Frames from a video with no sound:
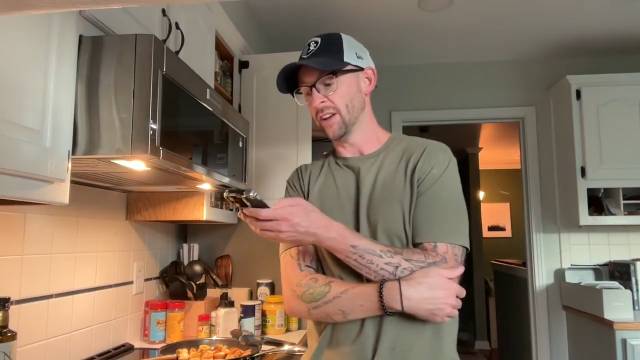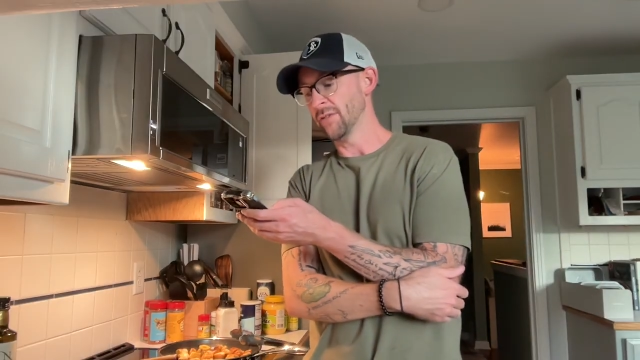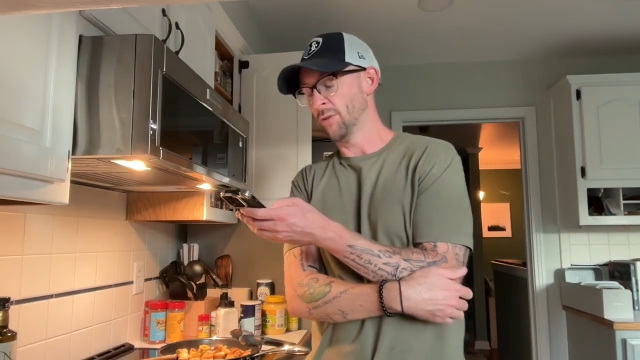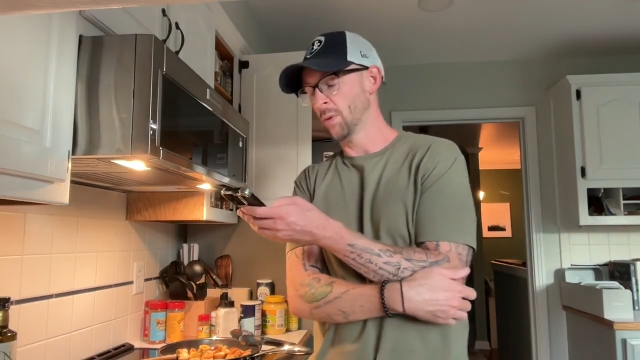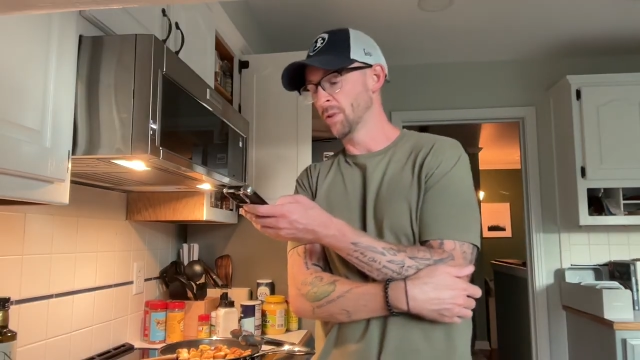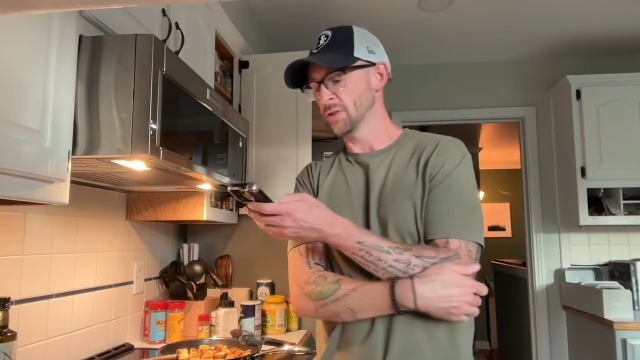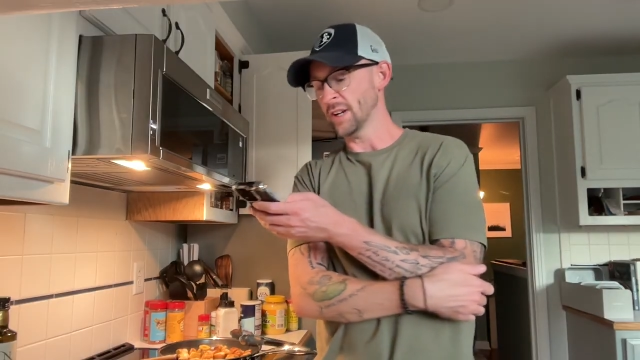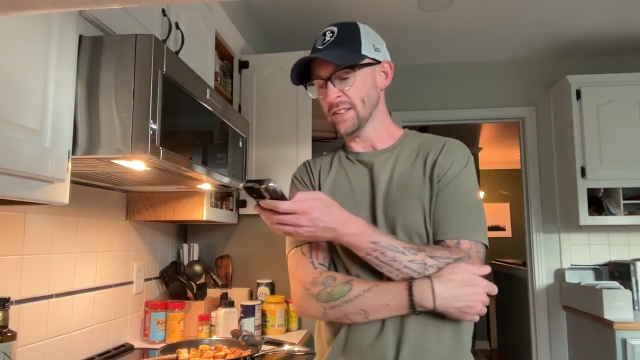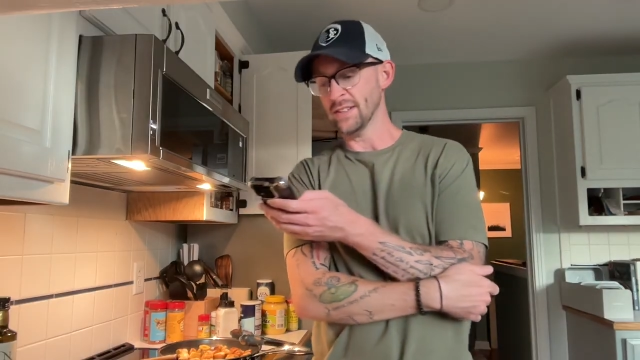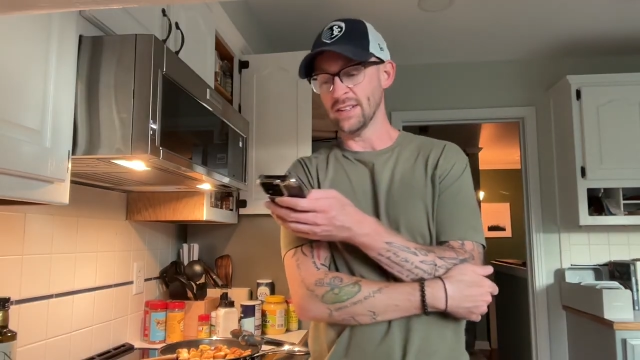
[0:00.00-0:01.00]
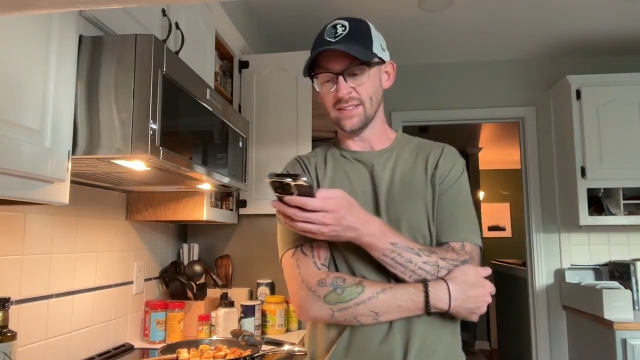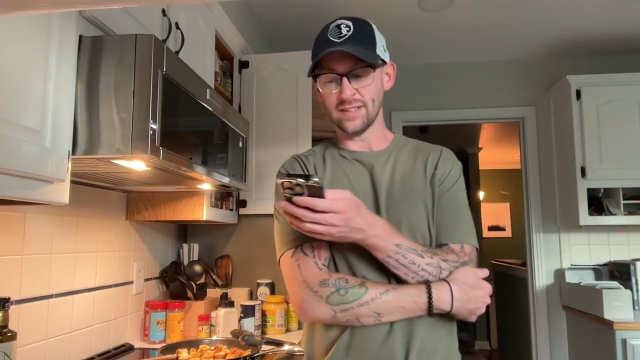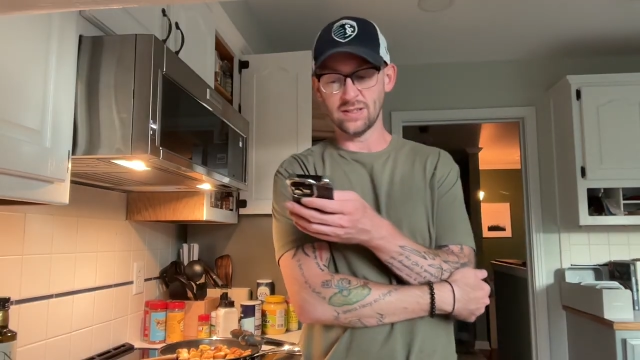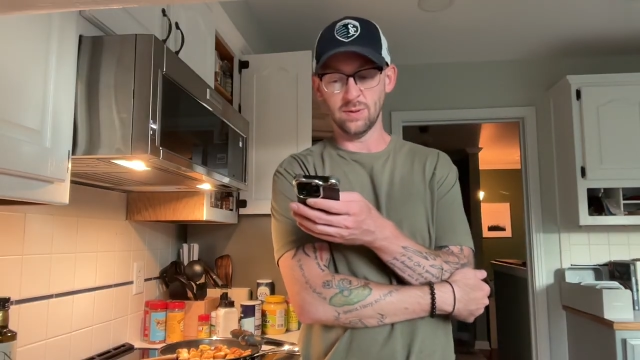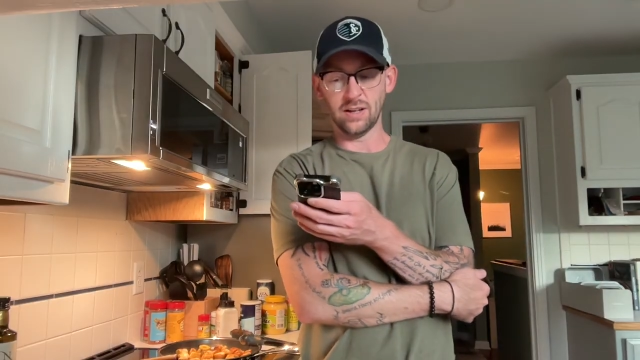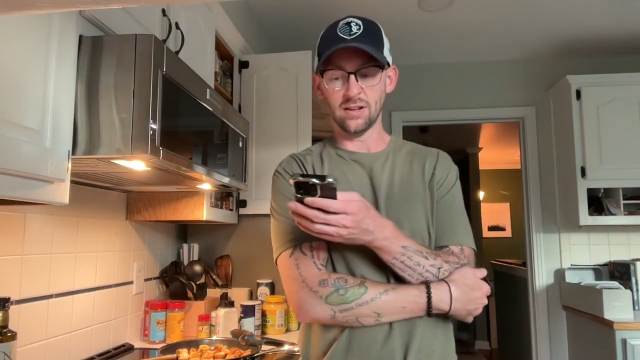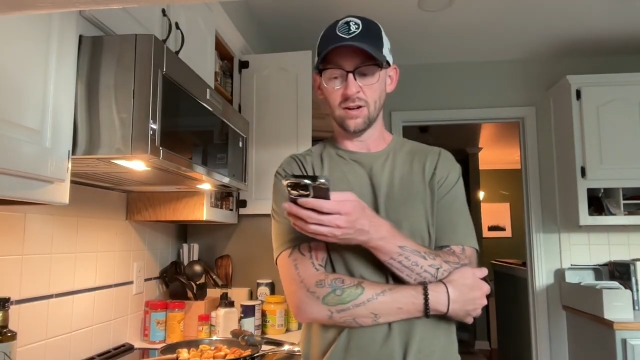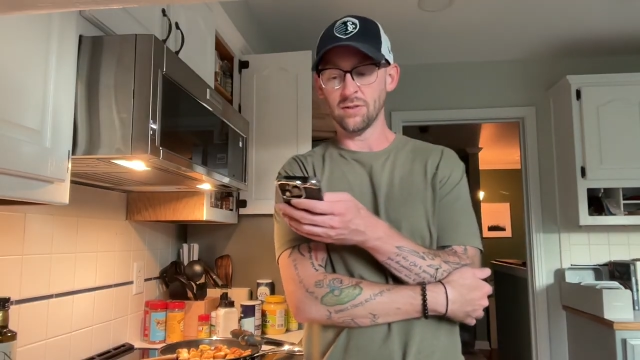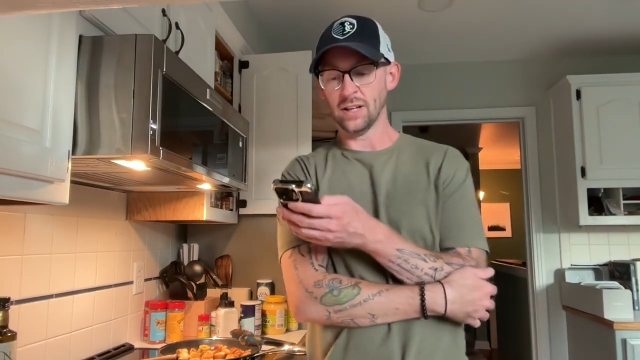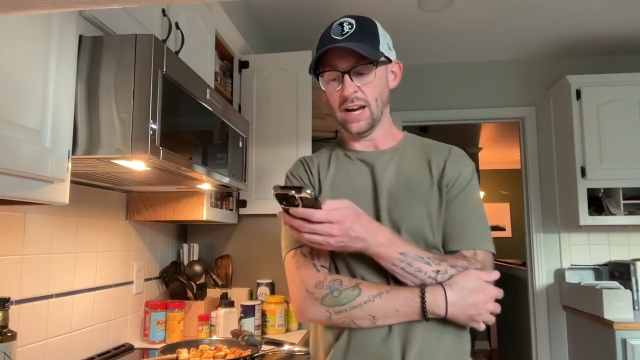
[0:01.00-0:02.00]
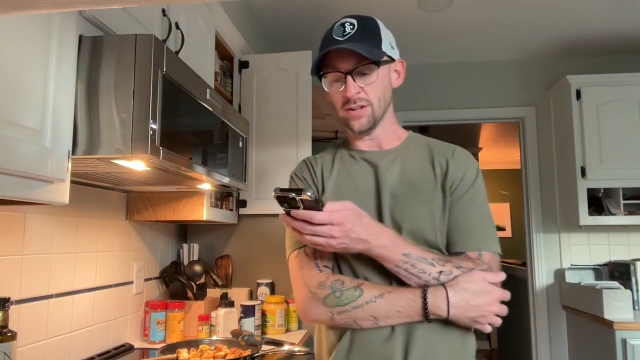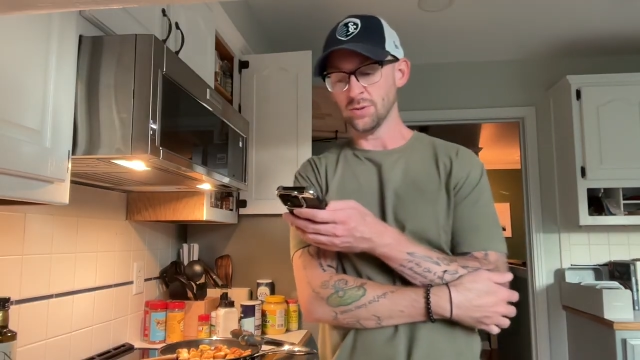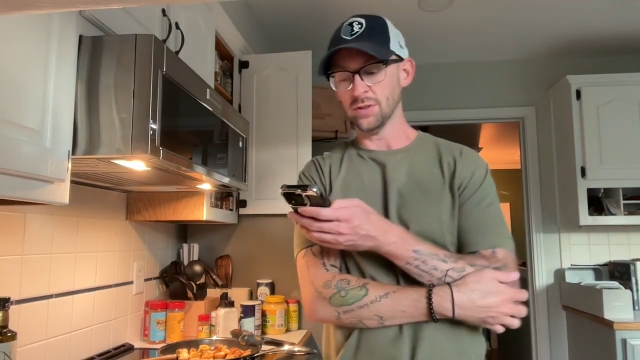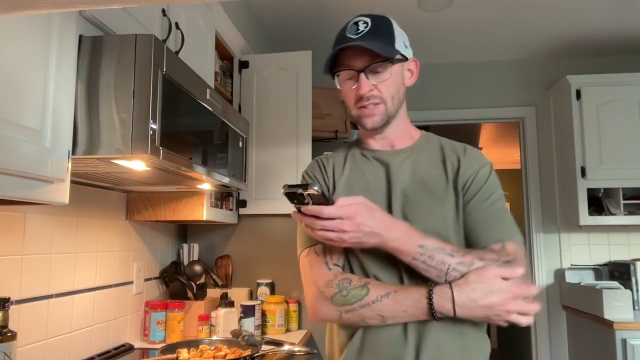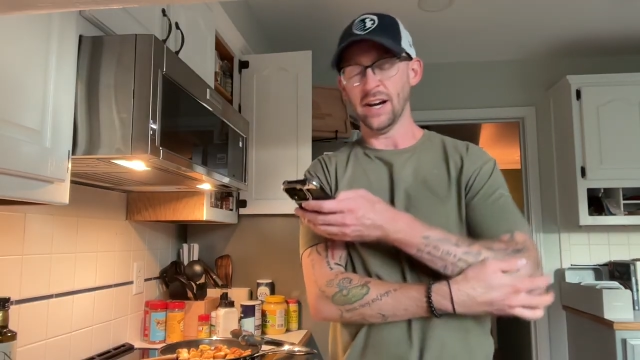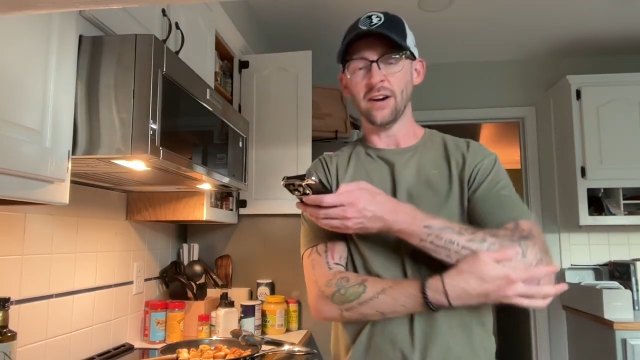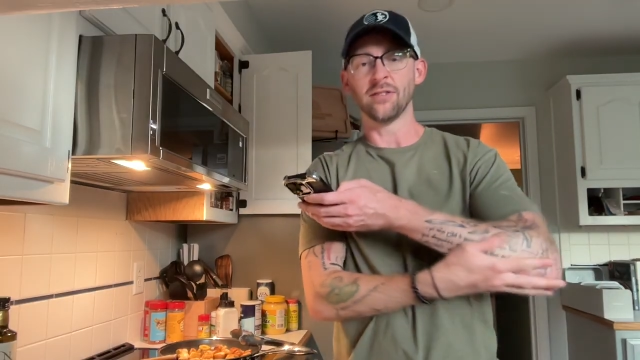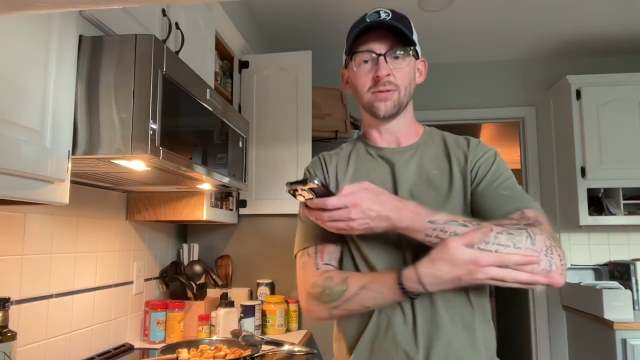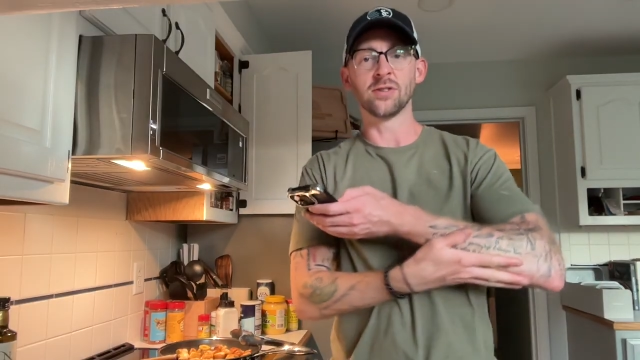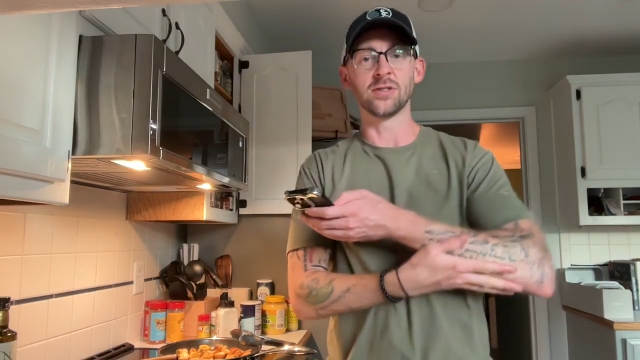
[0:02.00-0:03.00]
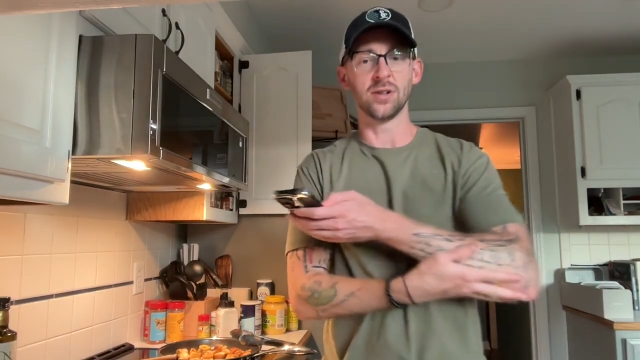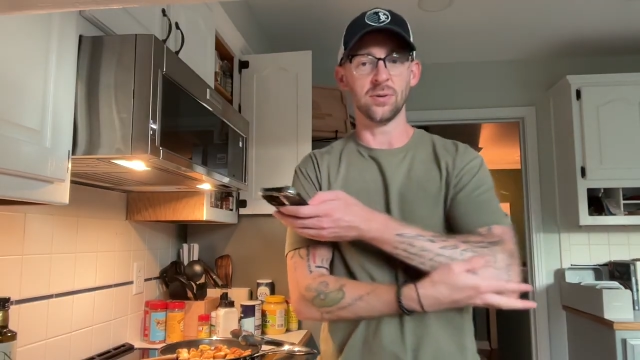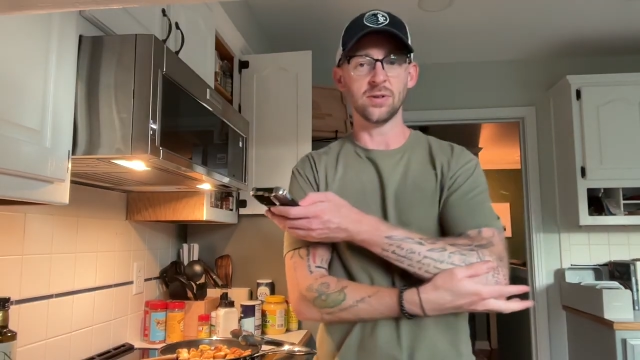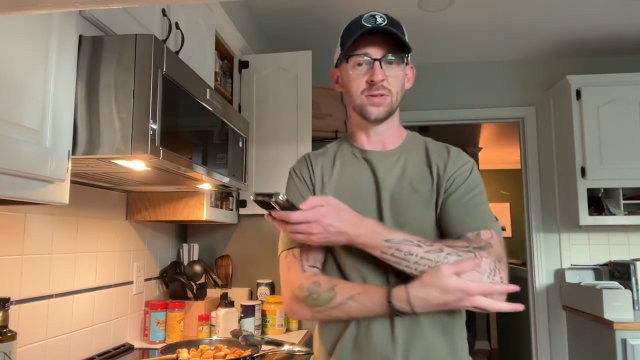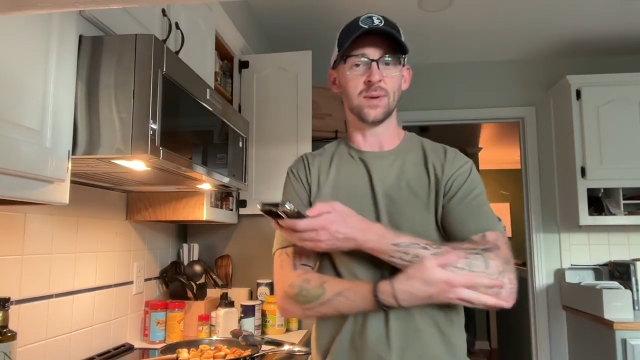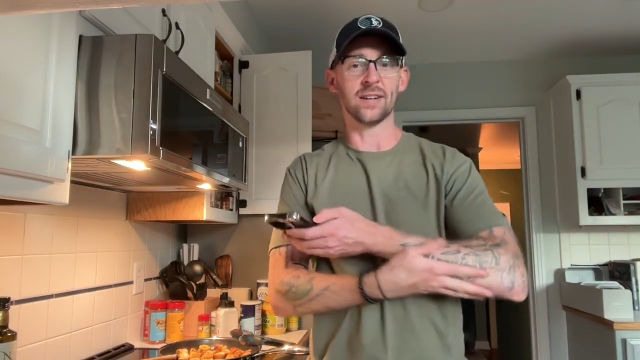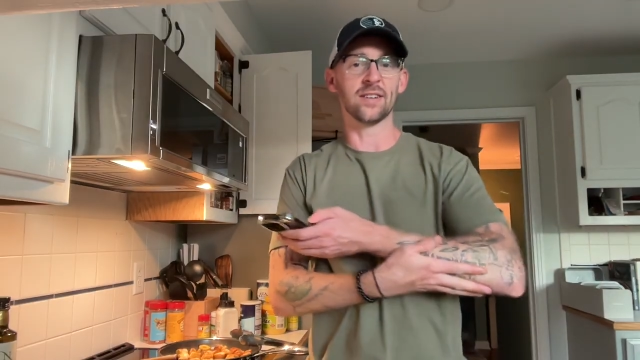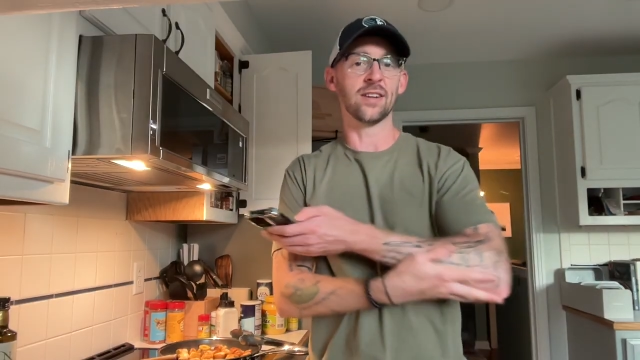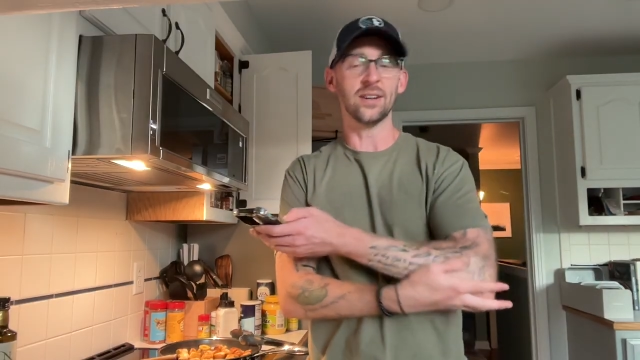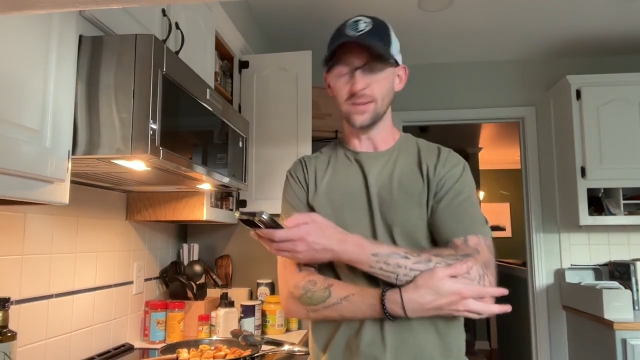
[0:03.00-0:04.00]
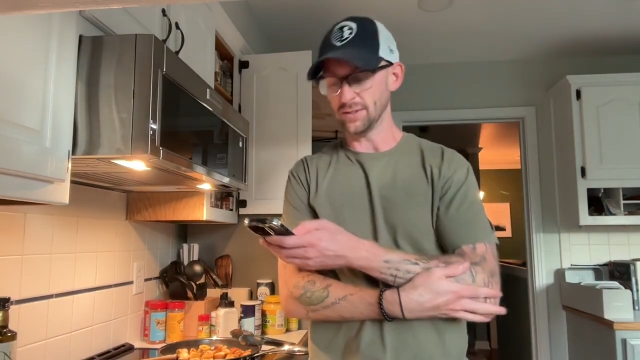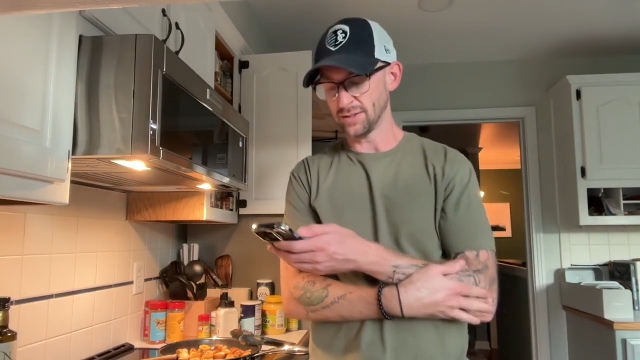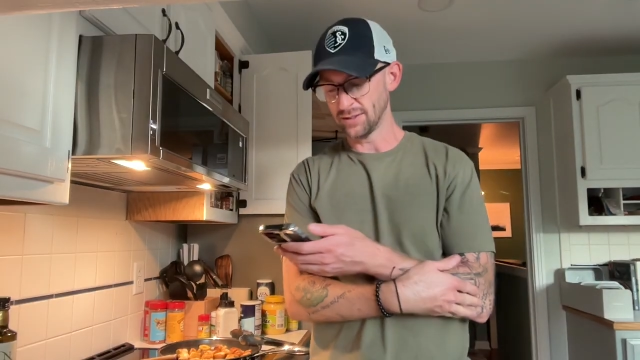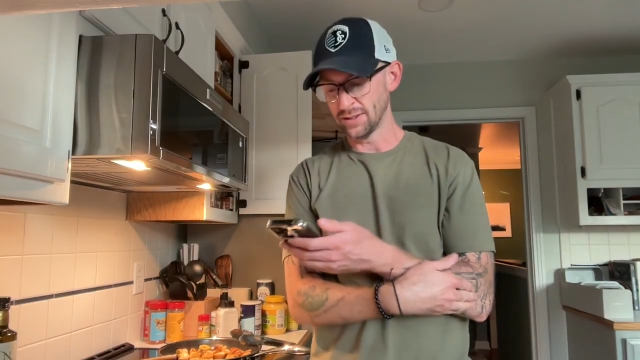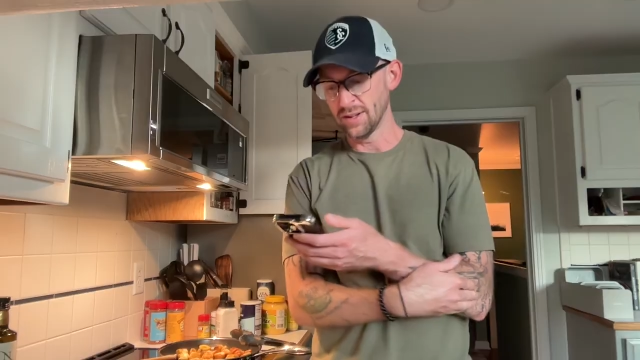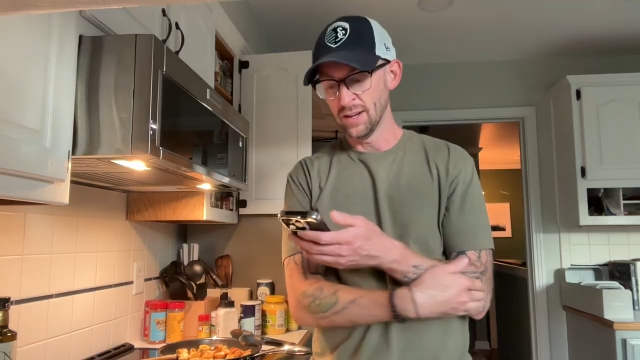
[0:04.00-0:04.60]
and formal dress is expected over casual attire to show respect to the hosts.